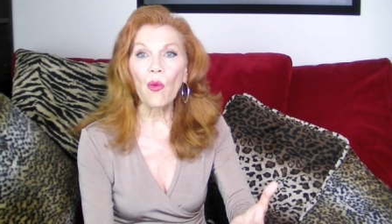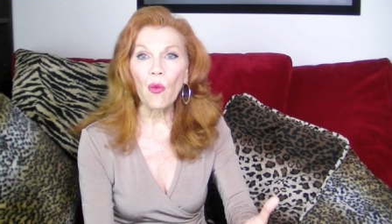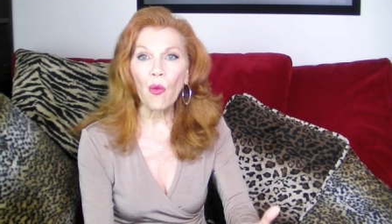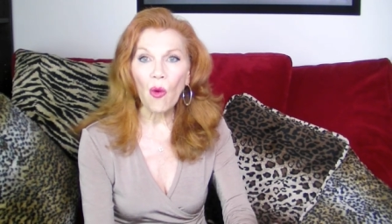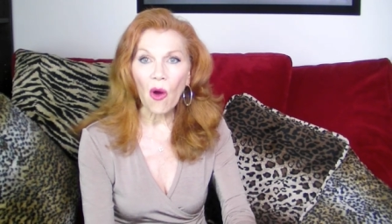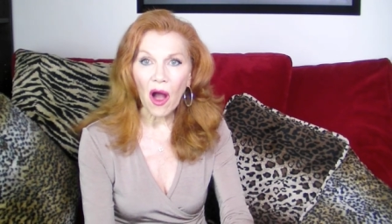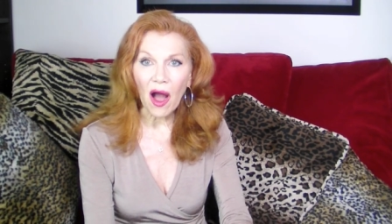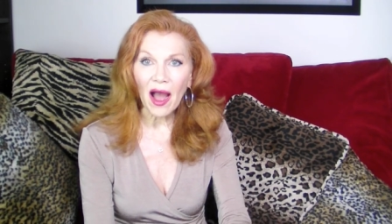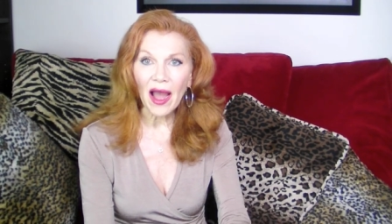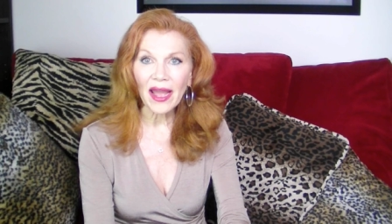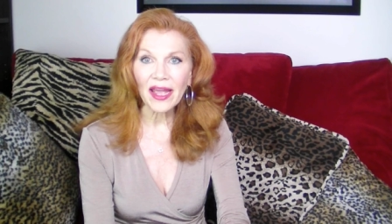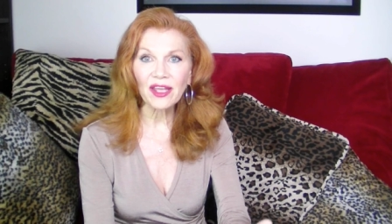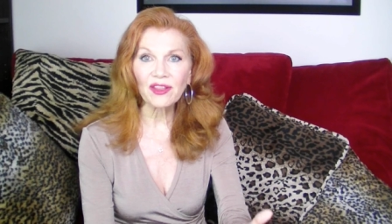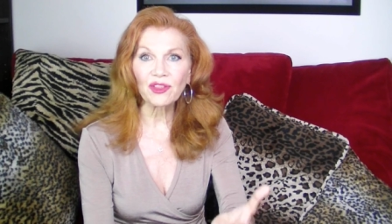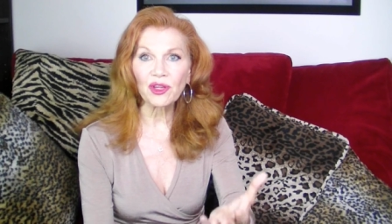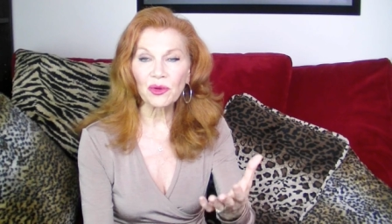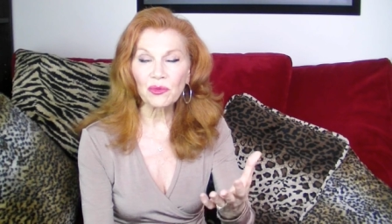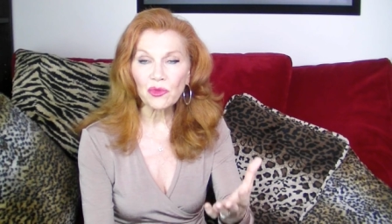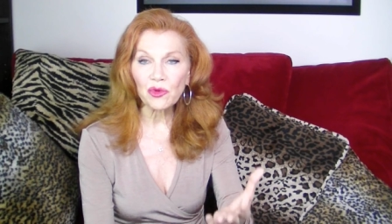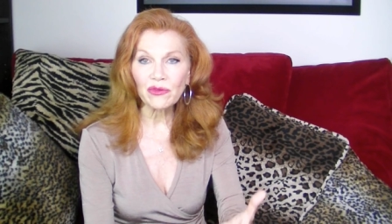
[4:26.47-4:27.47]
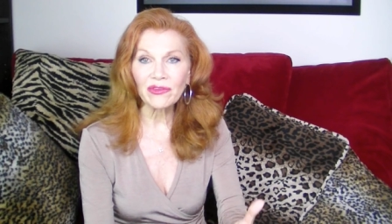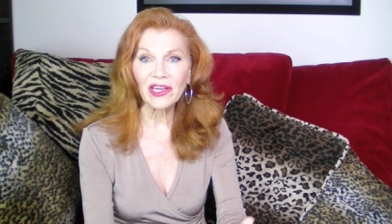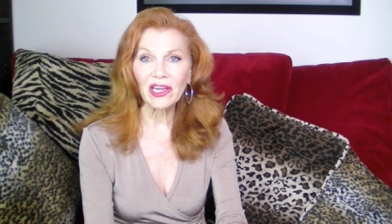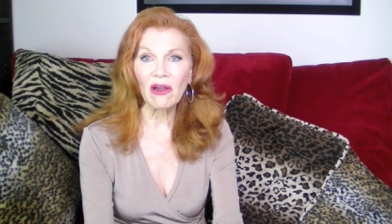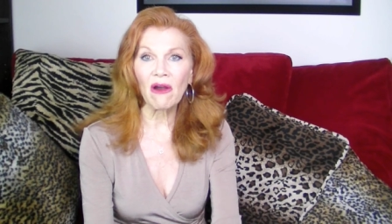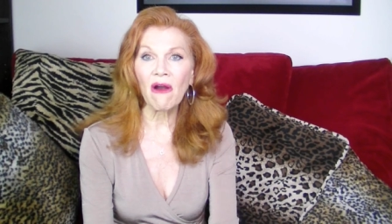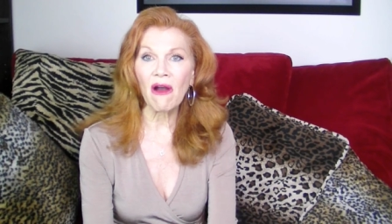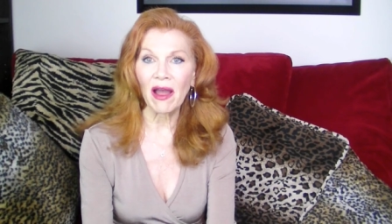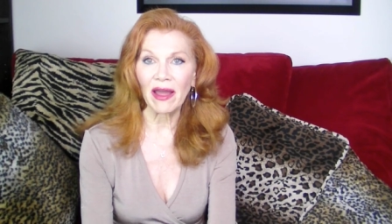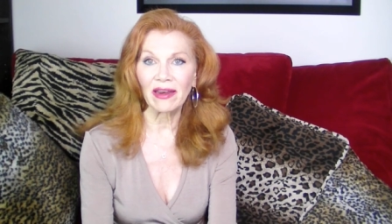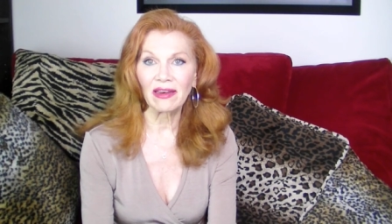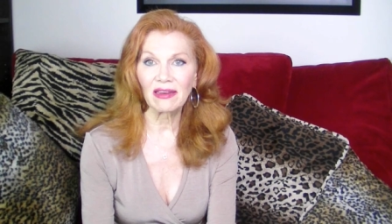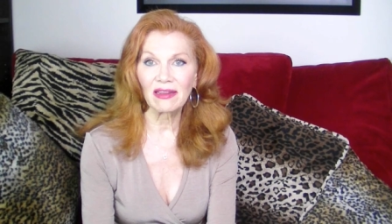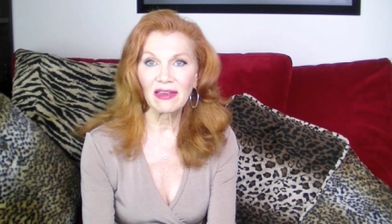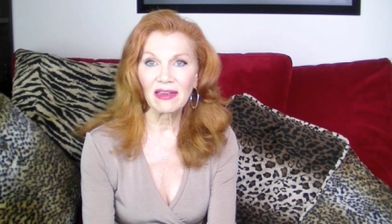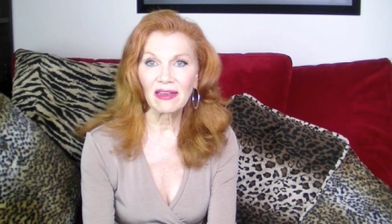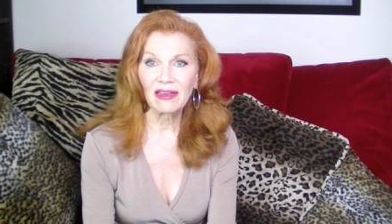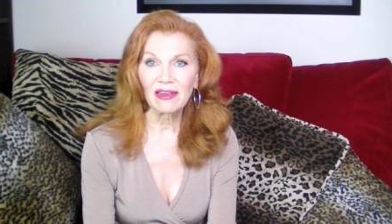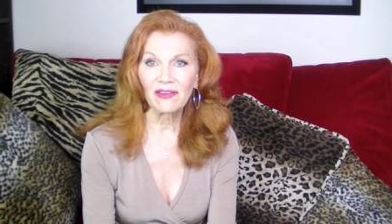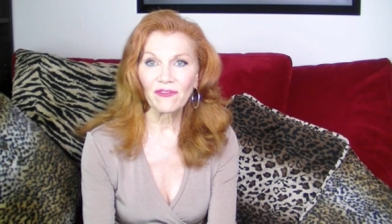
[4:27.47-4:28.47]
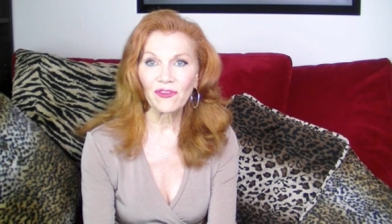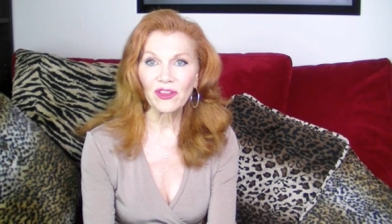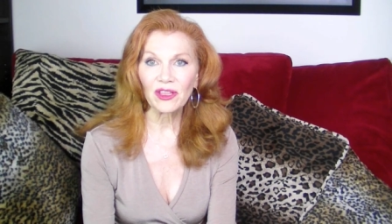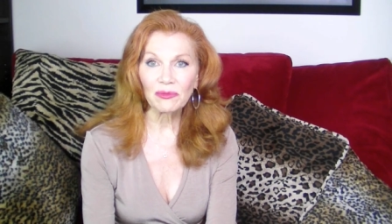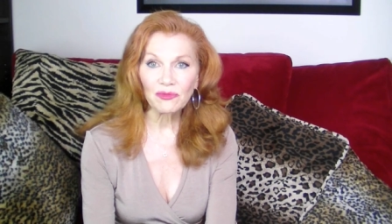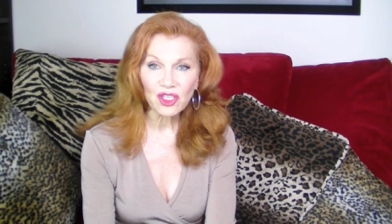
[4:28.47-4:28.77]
why they're moving on. For